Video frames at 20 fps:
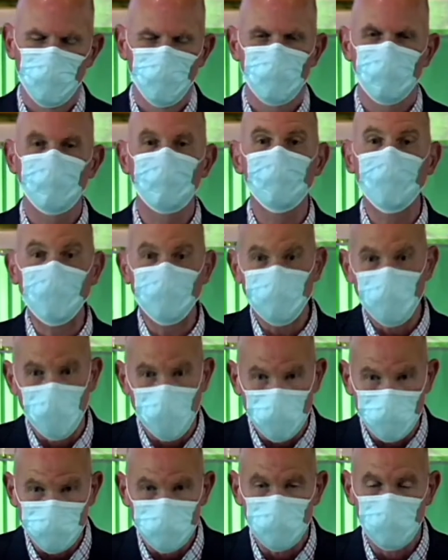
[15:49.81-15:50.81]

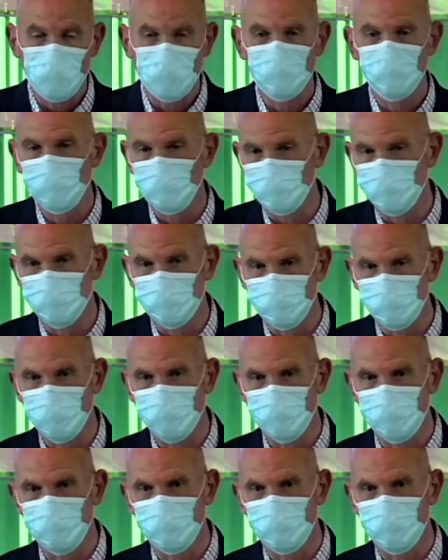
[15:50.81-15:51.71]
remade, so to speak.